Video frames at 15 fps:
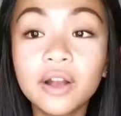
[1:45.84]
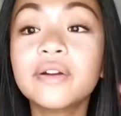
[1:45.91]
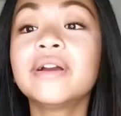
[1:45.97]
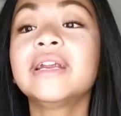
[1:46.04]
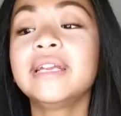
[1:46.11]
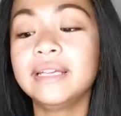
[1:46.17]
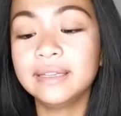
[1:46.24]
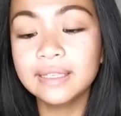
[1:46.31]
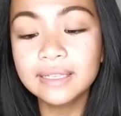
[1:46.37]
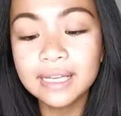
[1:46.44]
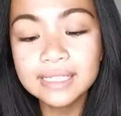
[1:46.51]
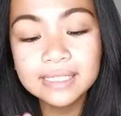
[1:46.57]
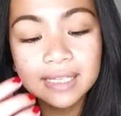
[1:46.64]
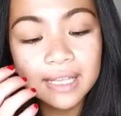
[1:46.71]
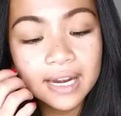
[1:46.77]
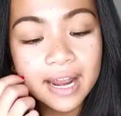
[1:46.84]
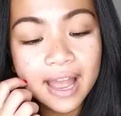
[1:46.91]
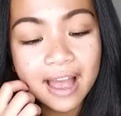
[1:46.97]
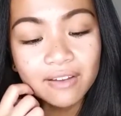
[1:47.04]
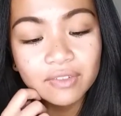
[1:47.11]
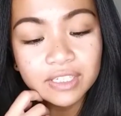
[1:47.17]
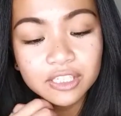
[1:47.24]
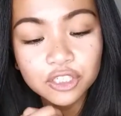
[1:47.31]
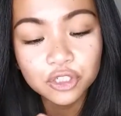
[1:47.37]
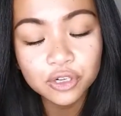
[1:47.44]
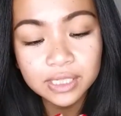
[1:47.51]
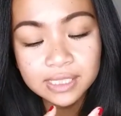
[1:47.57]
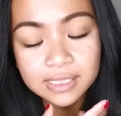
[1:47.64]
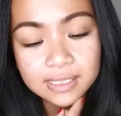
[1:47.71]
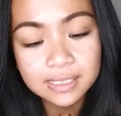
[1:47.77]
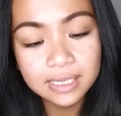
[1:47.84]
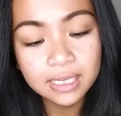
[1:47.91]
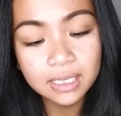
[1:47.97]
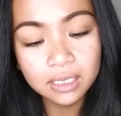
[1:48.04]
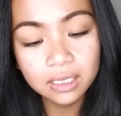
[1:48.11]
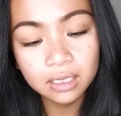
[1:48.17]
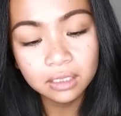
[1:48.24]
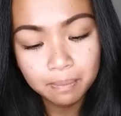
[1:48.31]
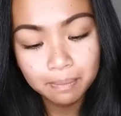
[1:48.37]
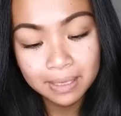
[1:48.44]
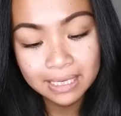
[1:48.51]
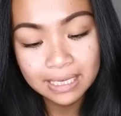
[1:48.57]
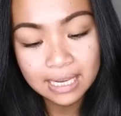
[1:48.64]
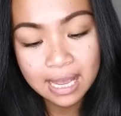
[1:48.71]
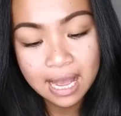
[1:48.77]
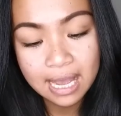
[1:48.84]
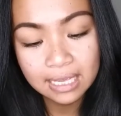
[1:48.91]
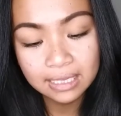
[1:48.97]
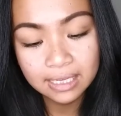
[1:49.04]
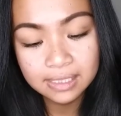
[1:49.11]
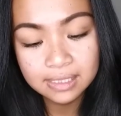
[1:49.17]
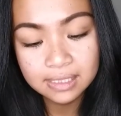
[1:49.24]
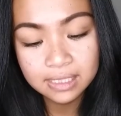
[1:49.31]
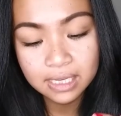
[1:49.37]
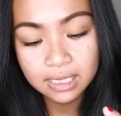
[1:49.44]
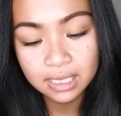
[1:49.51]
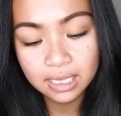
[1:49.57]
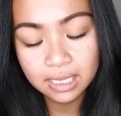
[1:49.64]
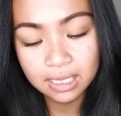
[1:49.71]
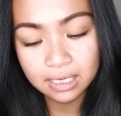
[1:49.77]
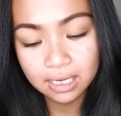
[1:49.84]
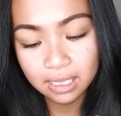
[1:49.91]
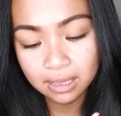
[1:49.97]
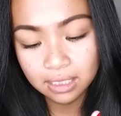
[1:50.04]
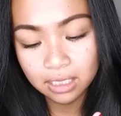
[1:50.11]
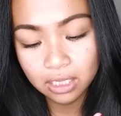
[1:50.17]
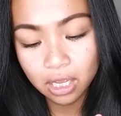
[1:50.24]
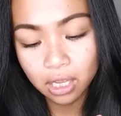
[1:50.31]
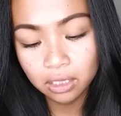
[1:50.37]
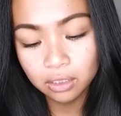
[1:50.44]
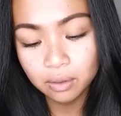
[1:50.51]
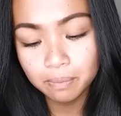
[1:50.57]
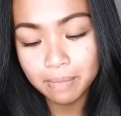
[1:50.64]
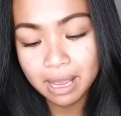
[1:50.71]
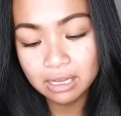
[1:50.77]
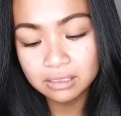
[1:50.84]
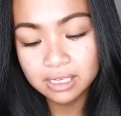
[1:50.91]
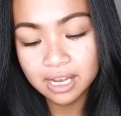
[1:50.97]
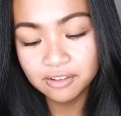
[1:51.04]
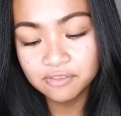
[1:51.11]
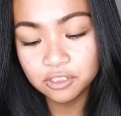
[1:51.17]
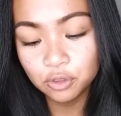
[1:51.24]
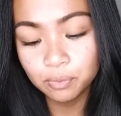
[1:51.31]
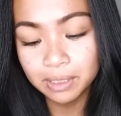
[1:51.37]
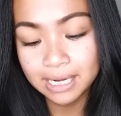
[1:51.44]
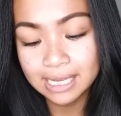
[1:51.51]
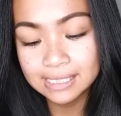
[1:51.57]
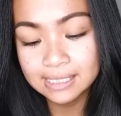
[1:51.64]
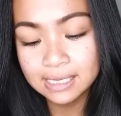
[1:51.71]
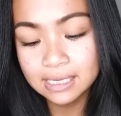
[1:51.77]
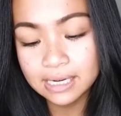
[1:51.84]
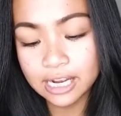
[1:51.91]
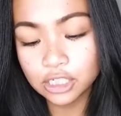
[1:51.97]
Alrighty, the next thing that I have is the Trustique Mini Highlight Stick in the color Maldives Luminescent.